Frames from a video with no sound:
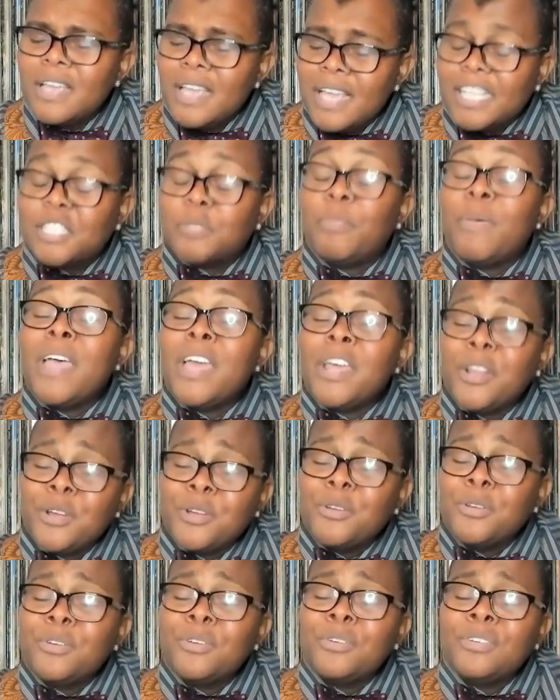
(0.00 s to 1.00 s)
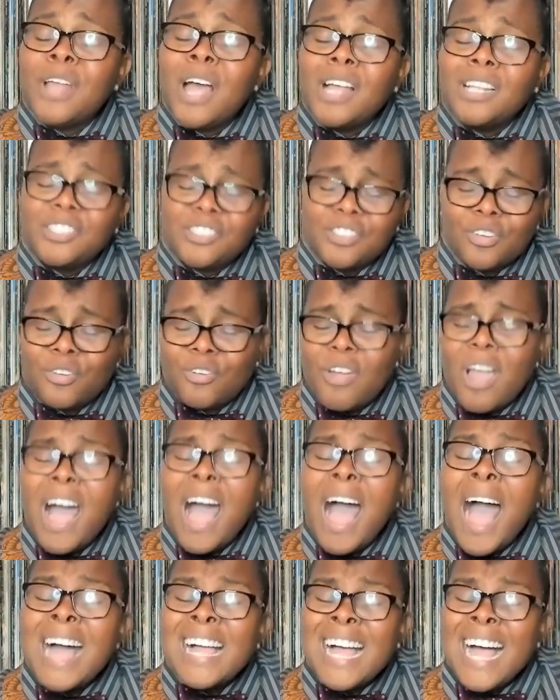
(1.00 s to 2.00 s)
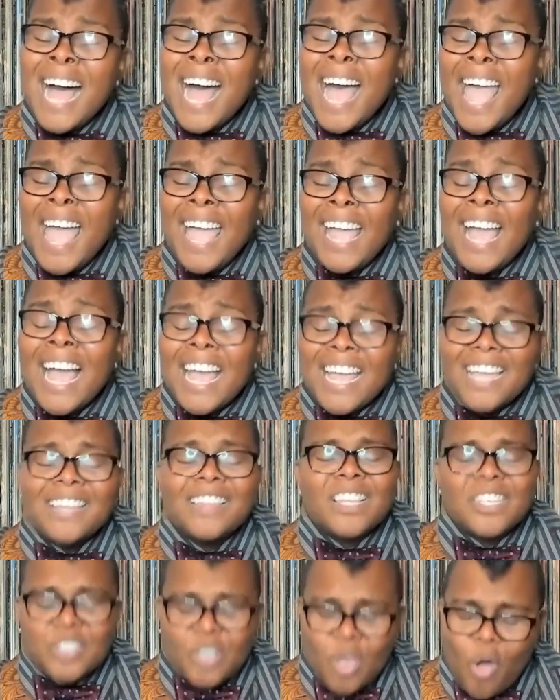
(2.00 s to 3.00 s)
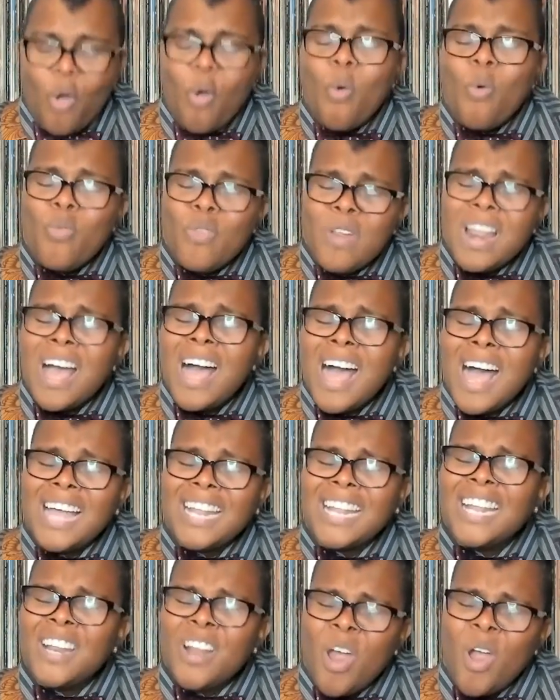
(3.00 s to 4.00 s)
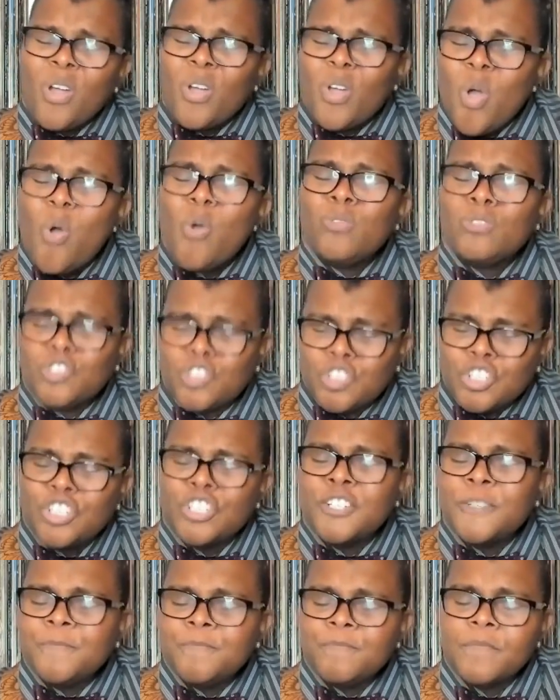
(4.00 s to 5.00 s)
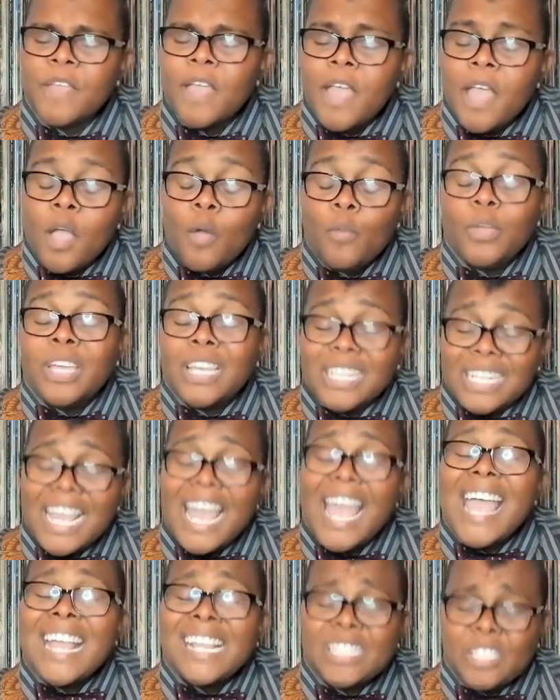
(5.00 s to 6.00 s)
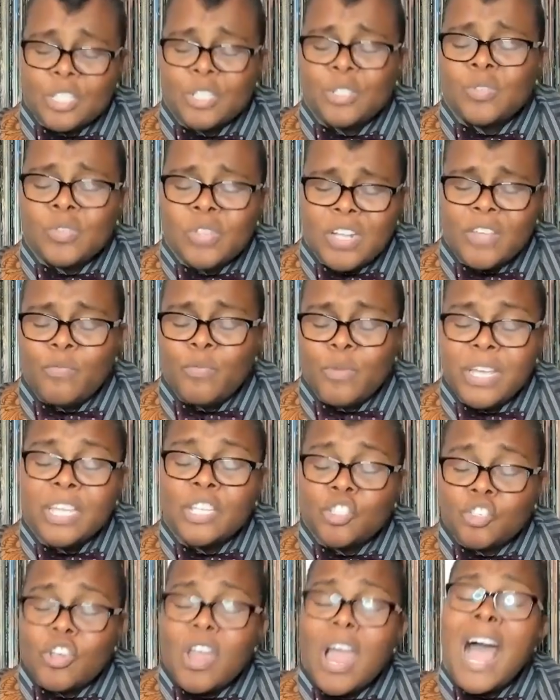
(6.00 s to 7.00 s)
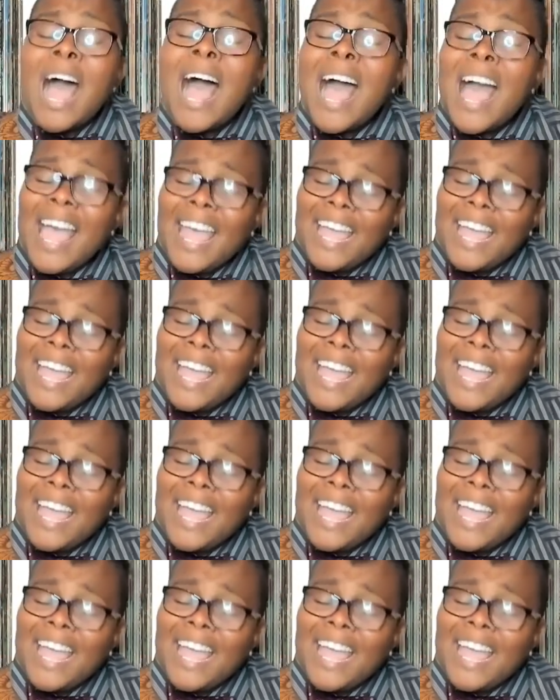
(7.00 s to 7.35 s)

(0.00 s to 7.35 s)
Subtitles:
it's better not to cry. And there's a whole lot in our culture we could cancel if we try.